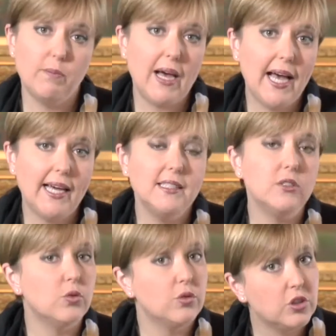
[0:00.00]

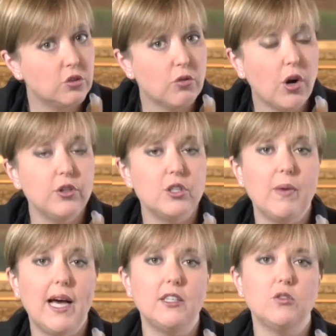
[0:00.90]
demand or to grow
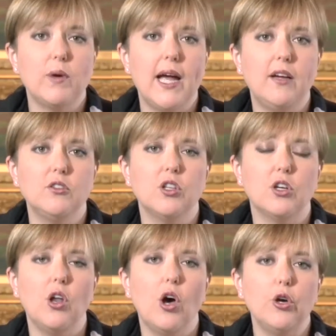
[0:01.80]
demand around the
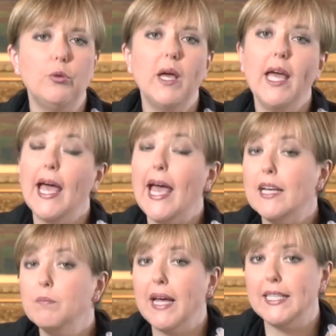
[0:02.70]
globe
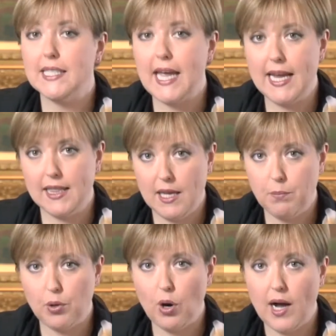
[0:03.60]
and maintain their
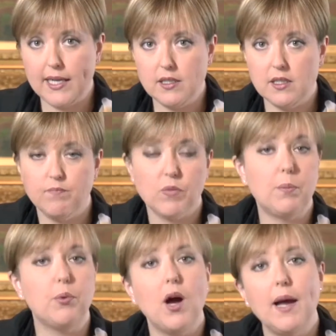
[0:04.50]
price.
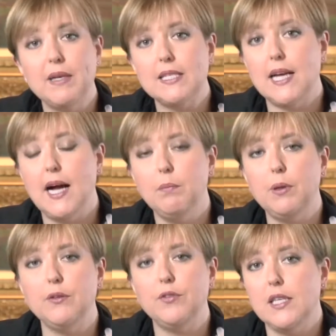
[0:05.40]
A prime
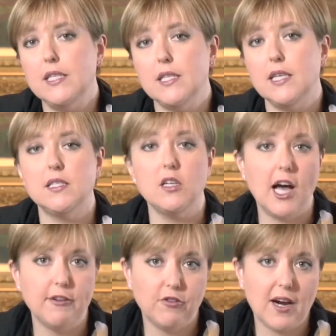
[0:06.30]
example of this is
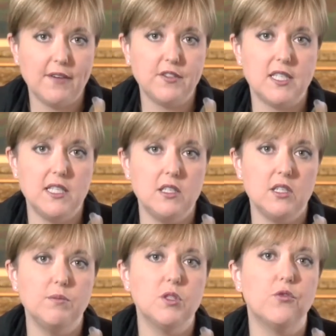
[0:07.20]
Life Raft
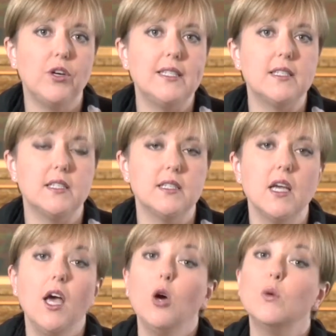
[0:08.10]
Systems, for
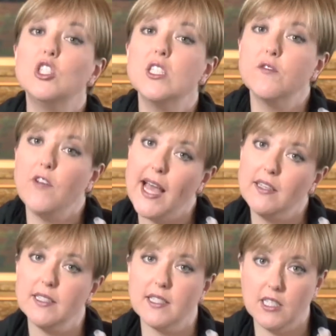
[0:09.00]
instance, which has
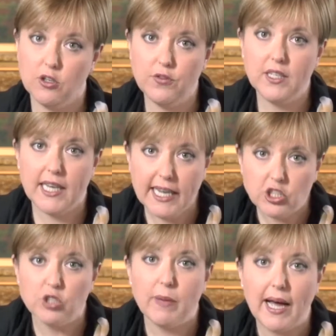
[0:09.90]
found itself a
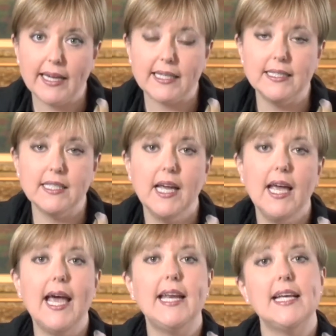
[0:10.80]
niche market
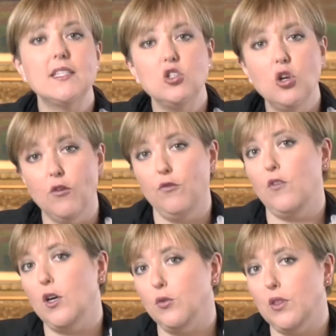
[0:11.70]
and has
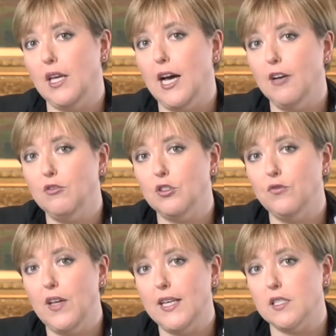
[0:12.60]
not felt the after
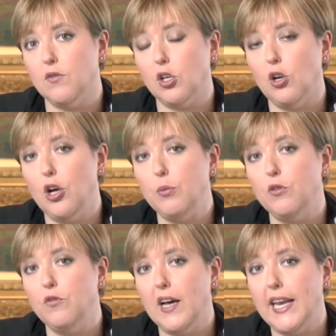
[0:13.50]
effects of the
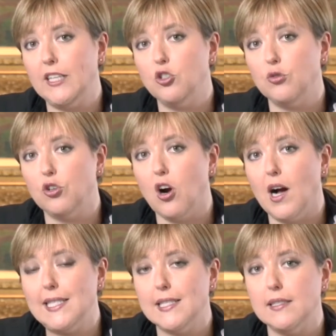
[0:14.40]
global financial
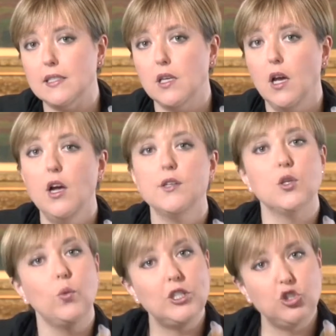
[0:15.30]
crisis.
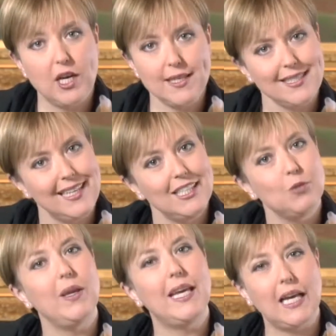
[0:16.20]
So we just need
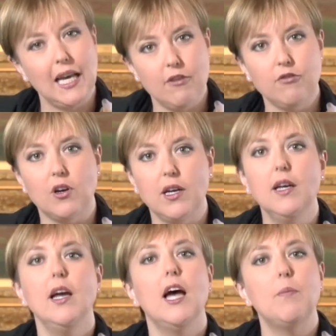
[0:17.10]
to be
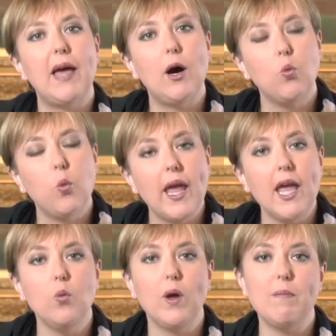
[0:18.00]
cleverer about
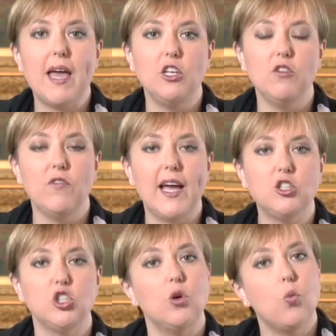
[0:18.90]
where we
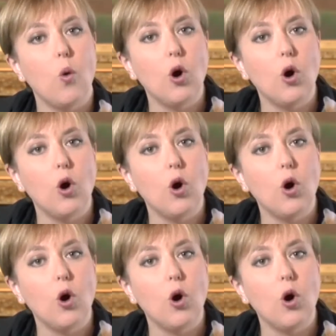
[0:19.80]
manufacture,